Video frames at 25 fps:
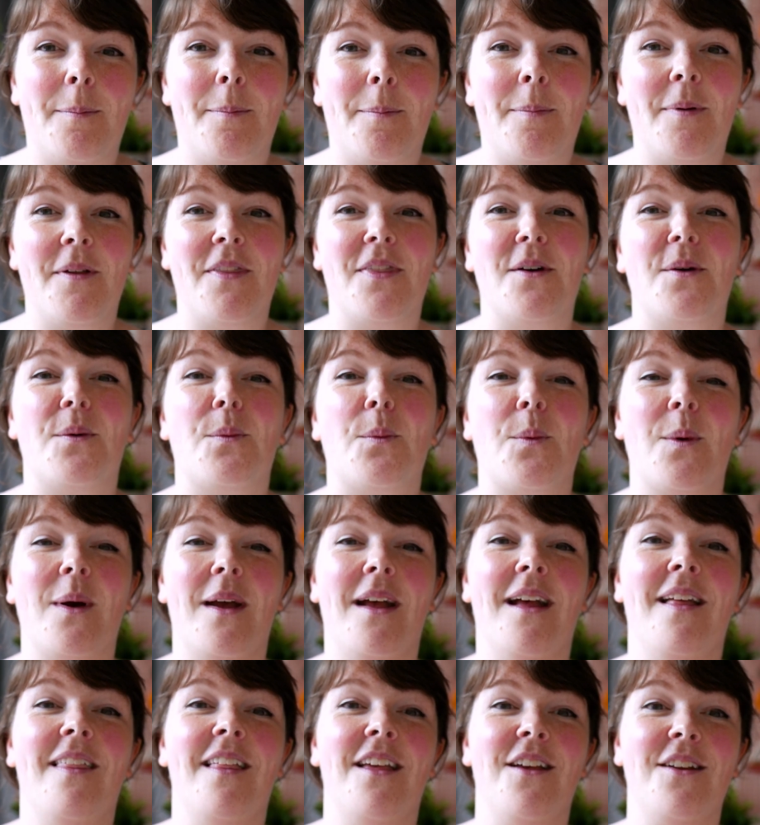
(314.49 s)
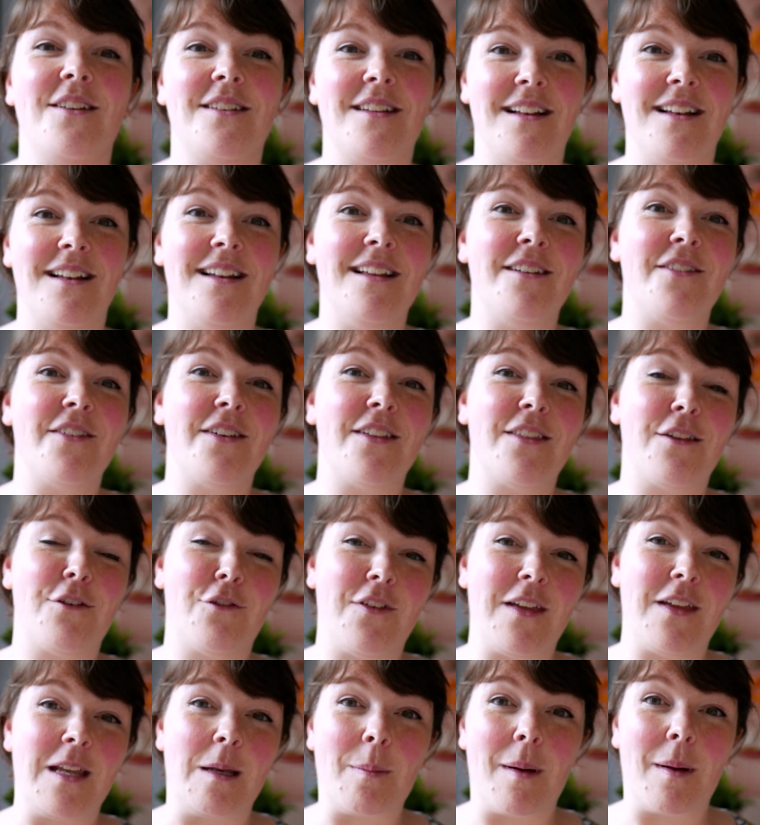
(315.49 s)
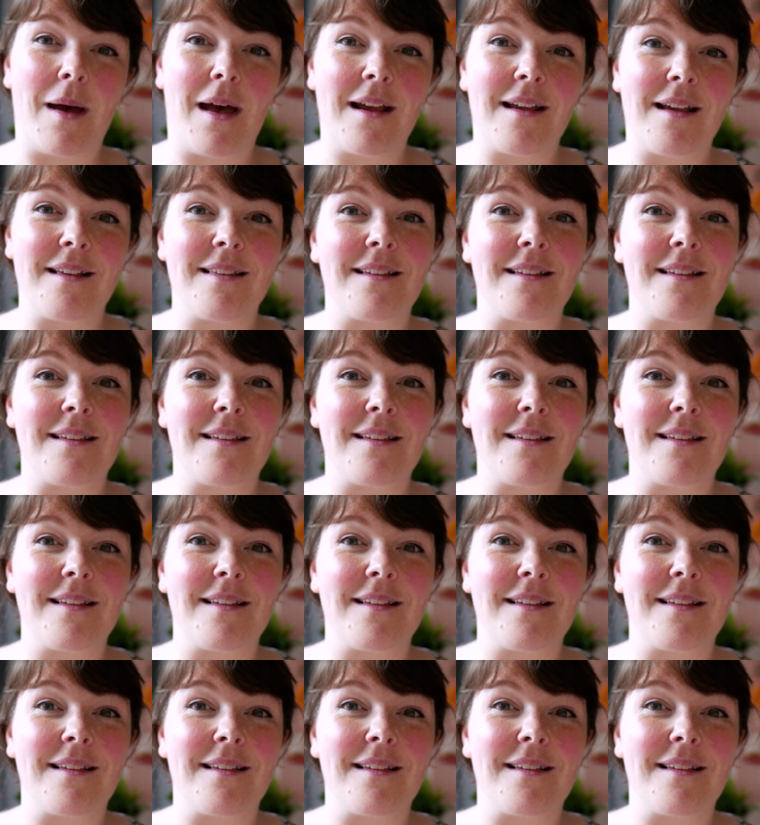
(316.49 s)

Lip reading: But the way that you deliver the feedback